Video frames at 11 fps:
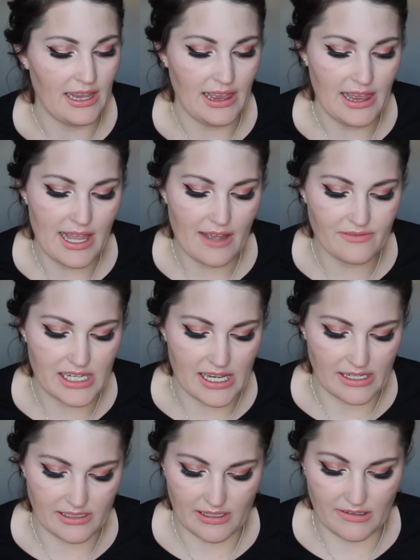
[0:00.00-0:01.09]
Loved
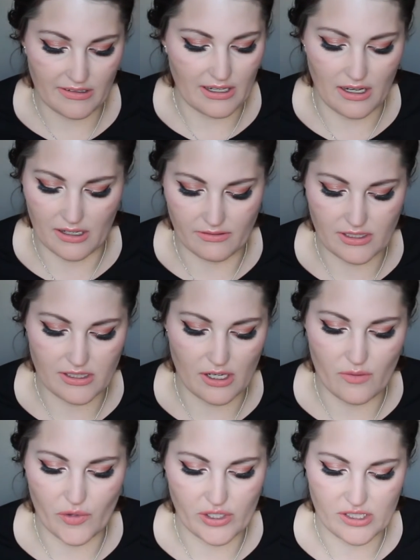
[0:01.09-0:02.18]
it. It was
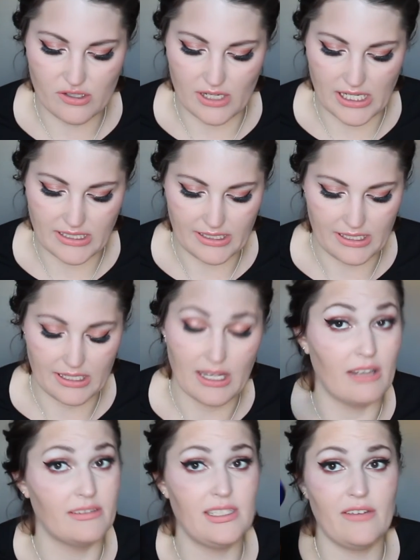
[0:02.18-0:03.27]
so moisturizing.
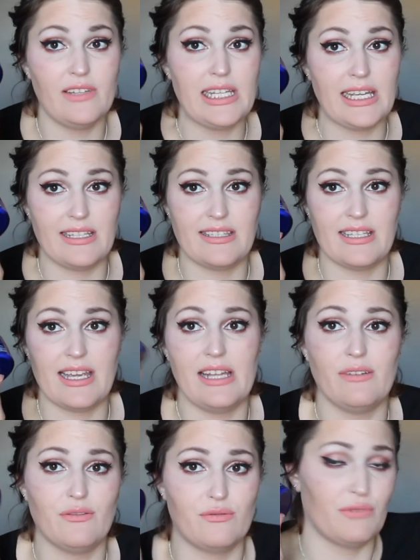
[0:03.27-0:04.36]
I'll definitely get this
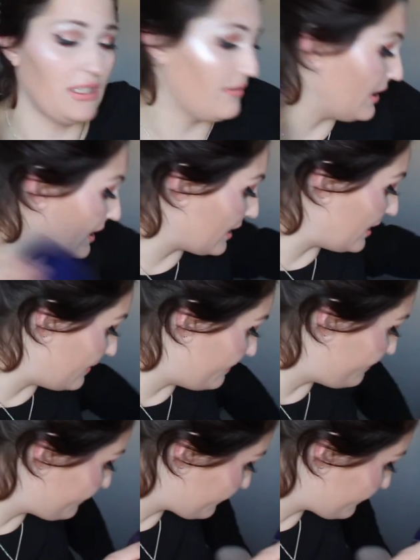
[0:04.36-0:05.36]
again. It was really, really good.